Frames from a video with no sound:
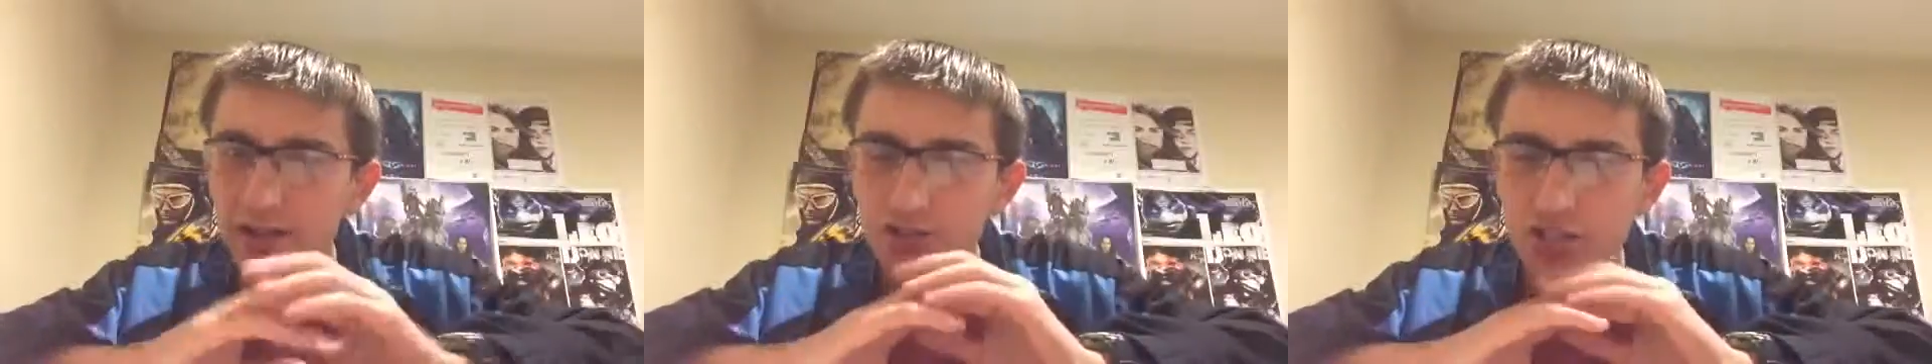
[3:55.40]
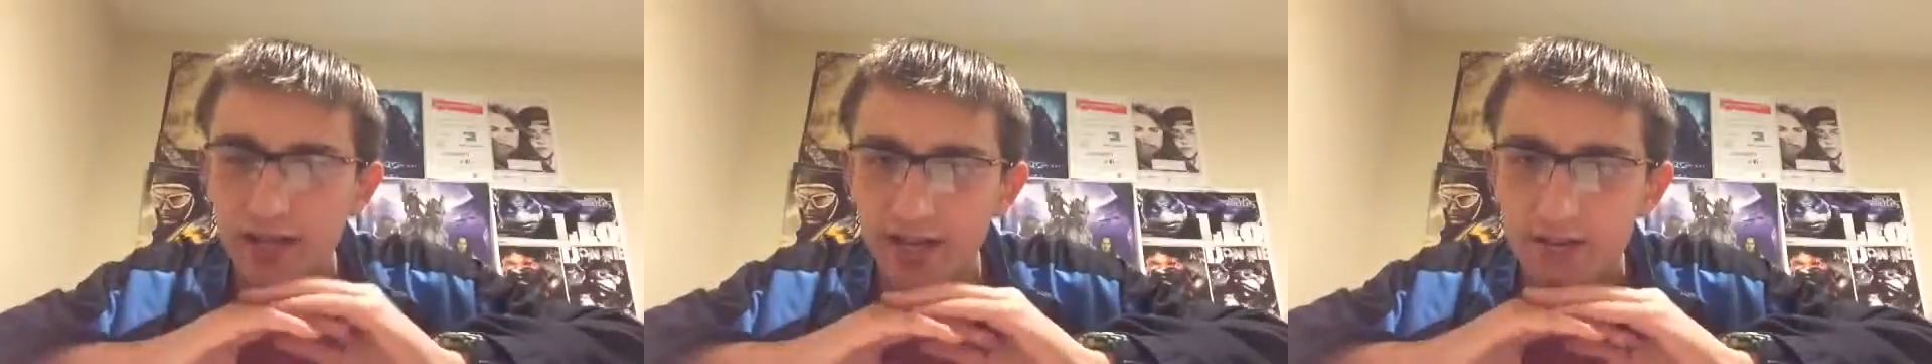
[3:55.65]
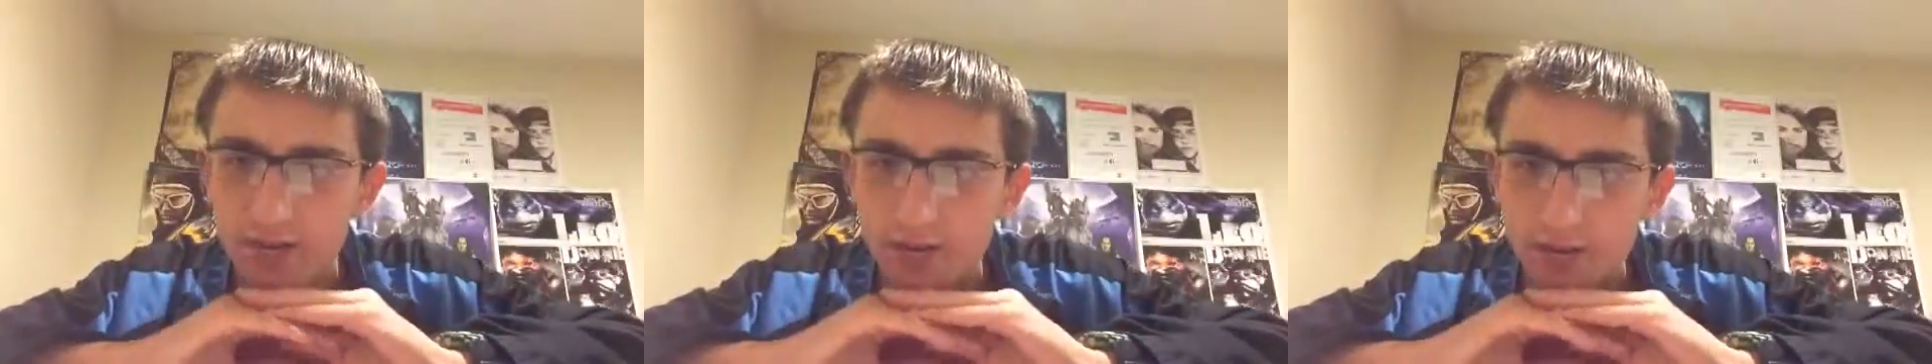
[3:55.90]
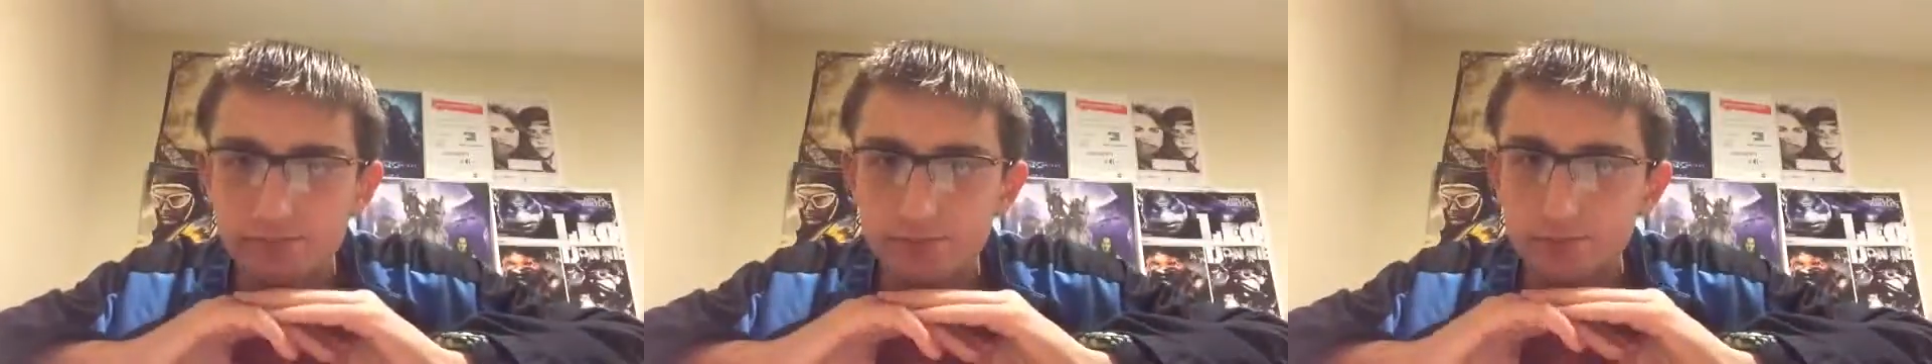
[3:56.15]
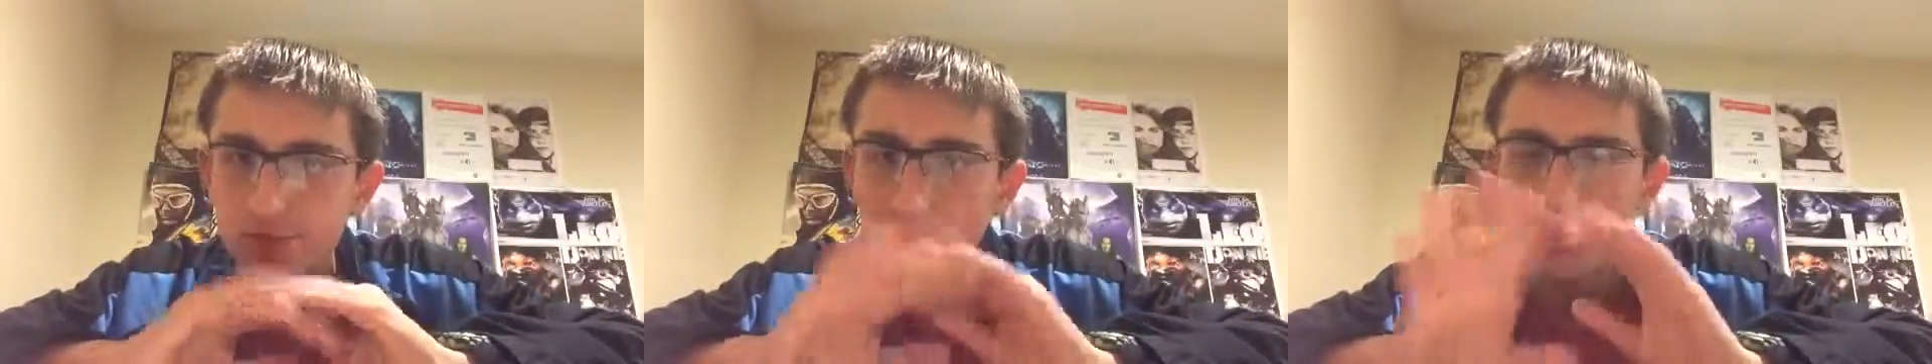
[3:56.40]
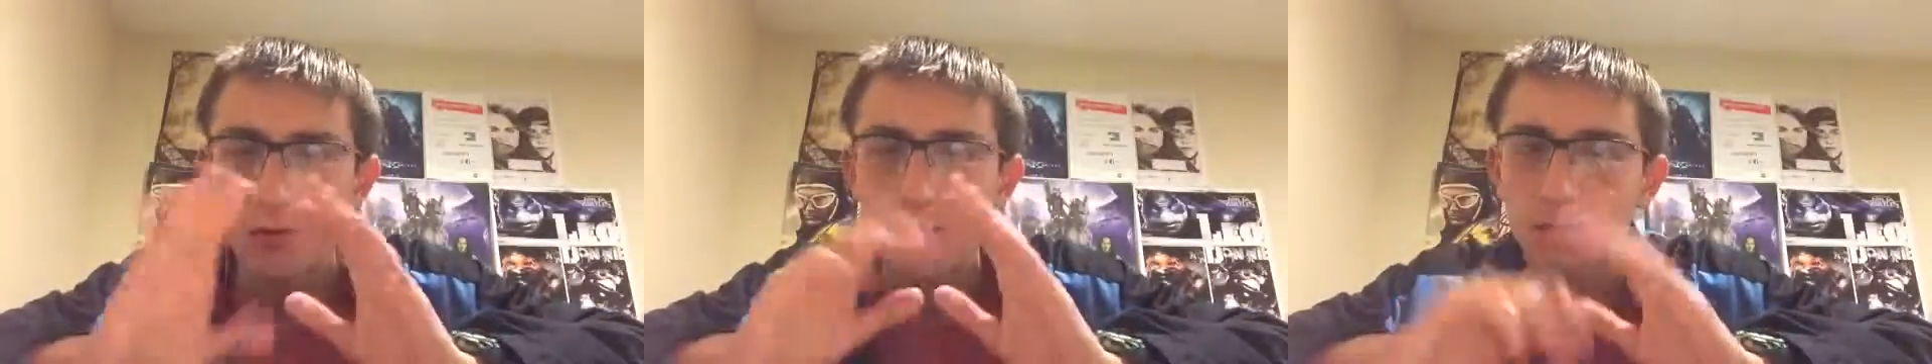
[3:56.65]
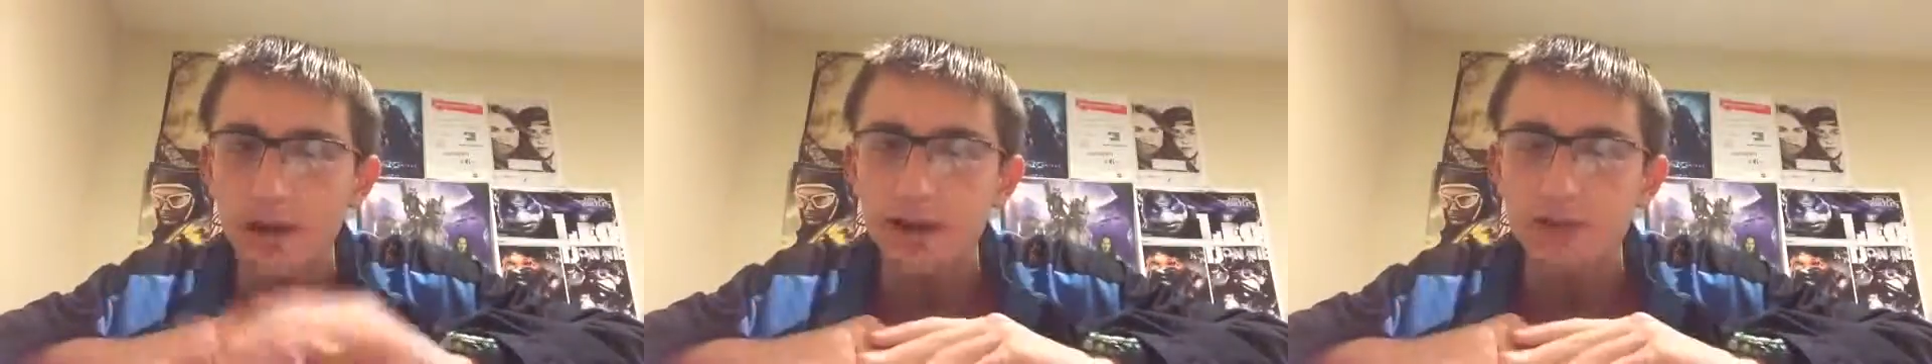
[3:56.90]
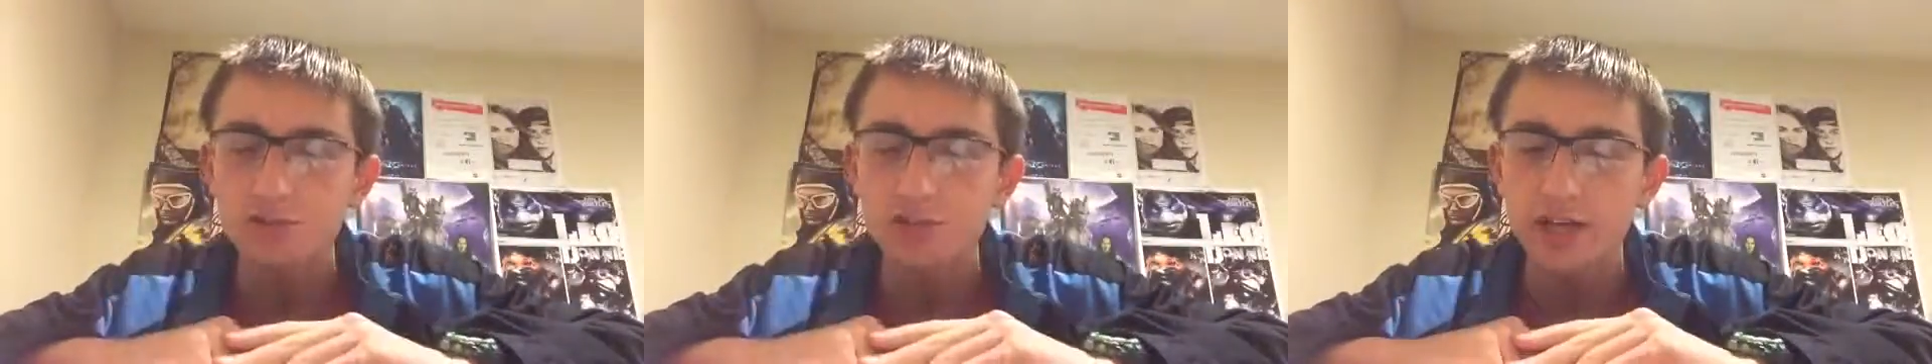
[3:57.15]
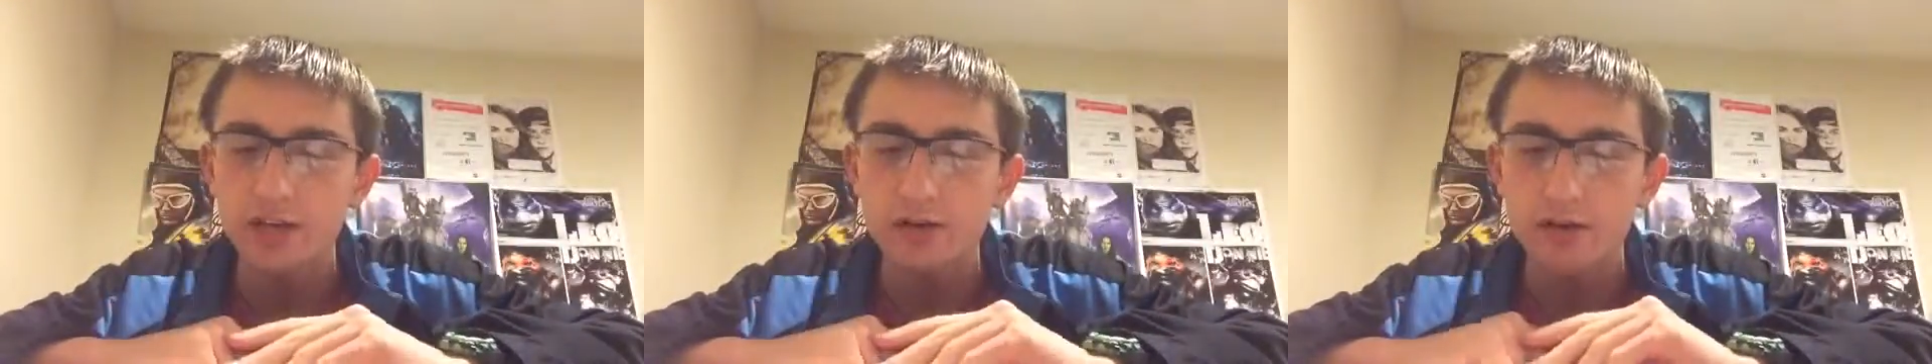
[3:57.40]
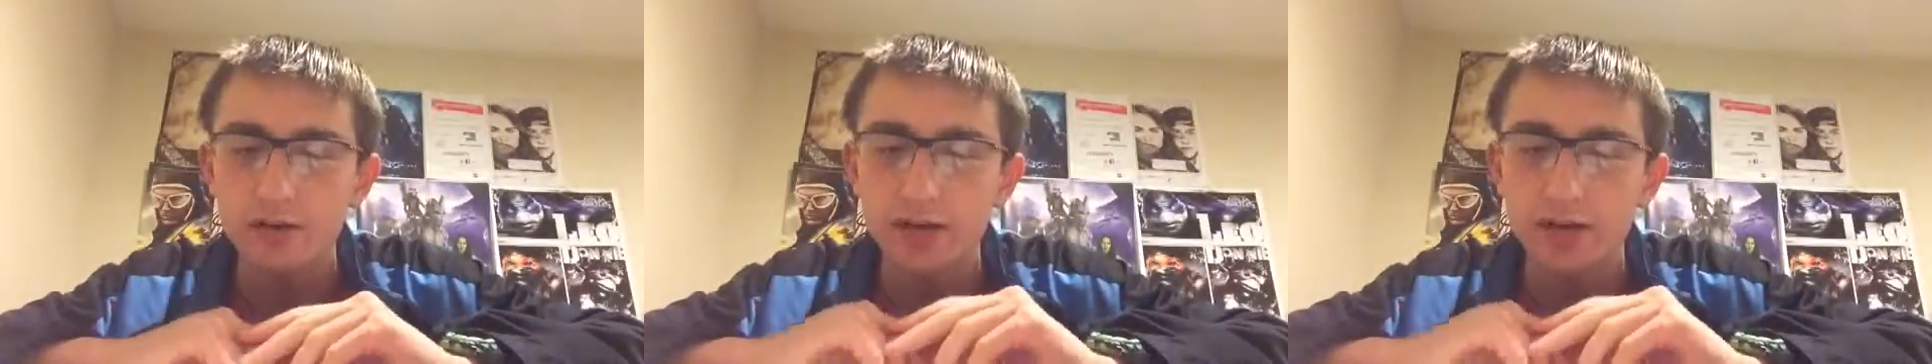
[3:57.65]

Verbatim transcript: I checked. So I gotta check